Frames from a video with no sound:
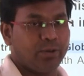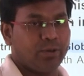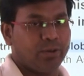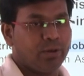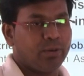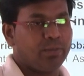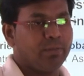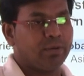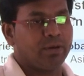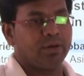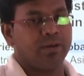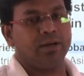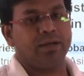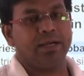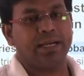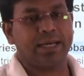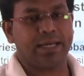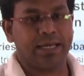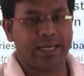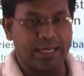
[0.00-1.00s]
you know,
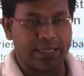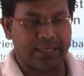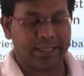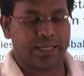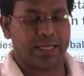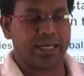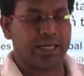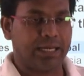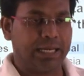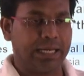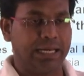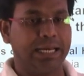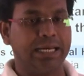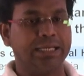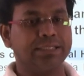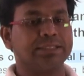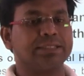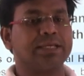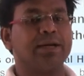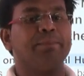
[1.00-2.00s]

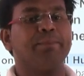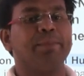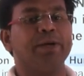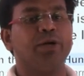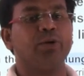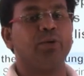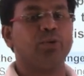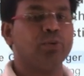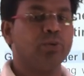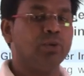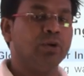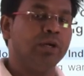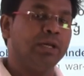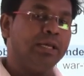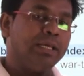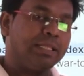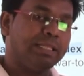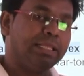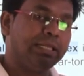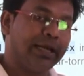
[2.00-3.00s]
as compared to
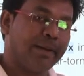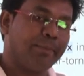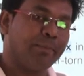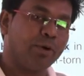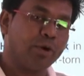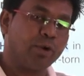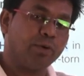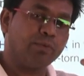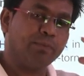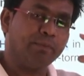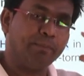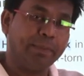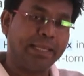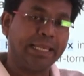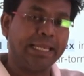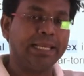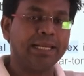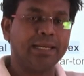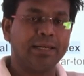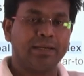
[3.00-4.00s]
the number of
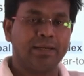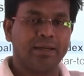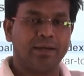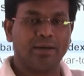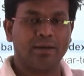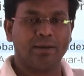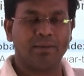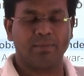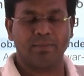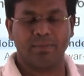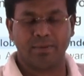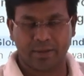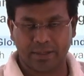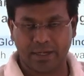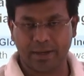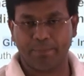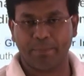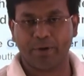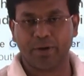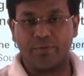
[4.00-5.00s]

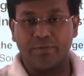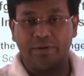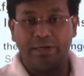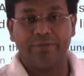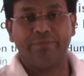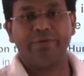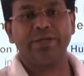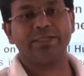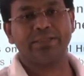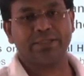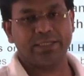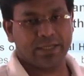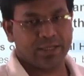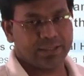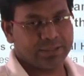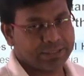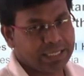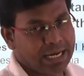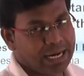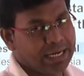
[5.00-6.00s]
living
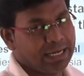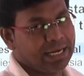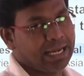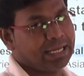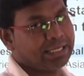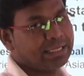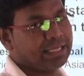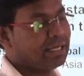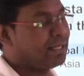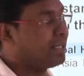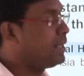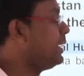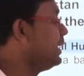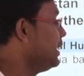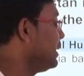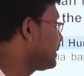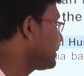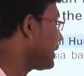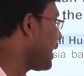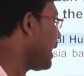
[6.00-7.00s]
child, like that.
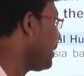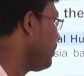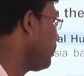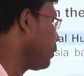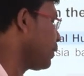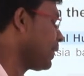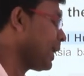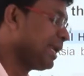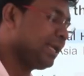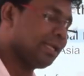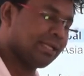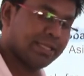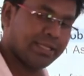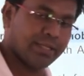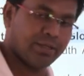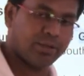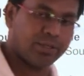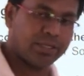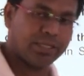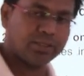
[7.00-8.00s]
Child
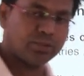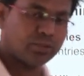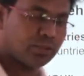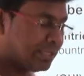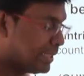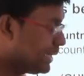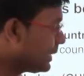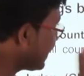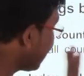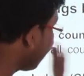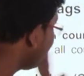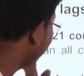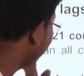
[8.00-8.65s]
mortality, okay. So these are